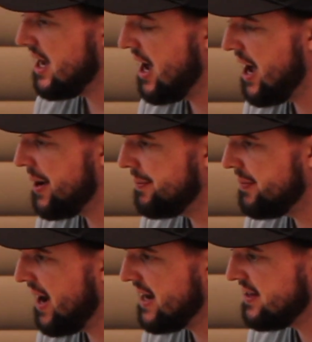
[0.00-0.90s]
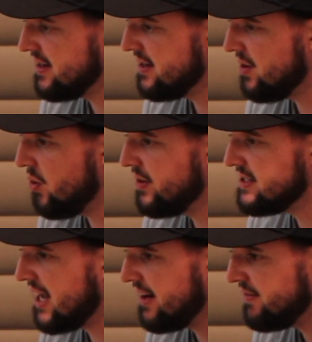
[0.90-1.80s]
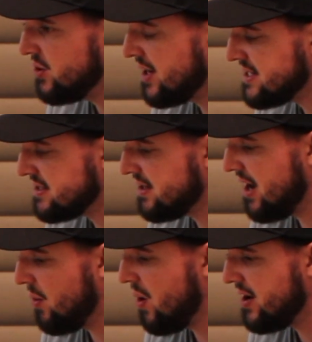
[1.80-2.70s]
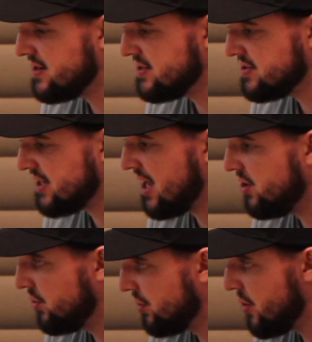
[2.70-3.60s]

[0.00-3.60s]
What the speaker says: I did always kind of view it as I wanted to scale and grow